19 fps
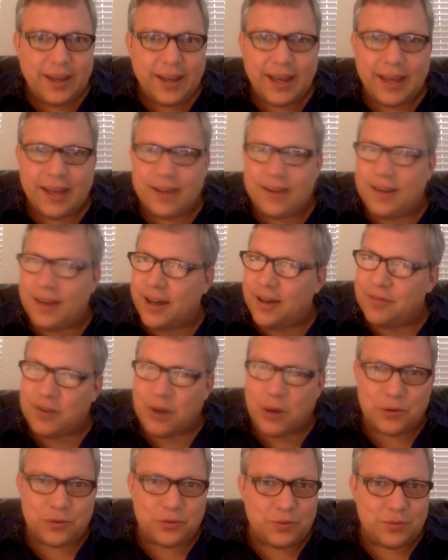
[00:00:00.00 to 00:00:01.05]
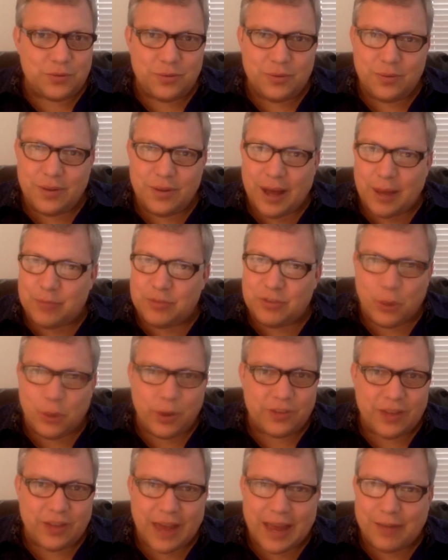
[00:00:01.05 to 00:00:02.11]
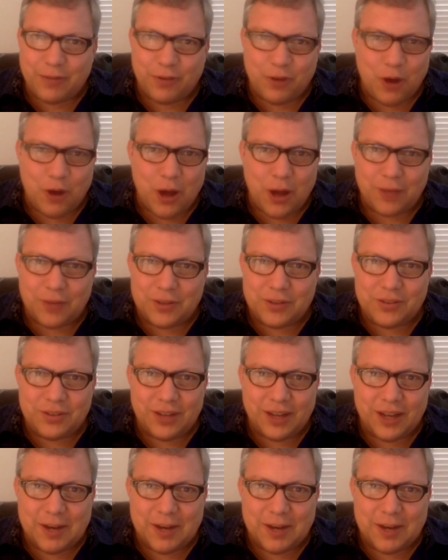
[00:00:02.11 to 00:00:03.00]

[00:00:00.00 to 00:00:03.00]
And folks, I'm so excited for all of us.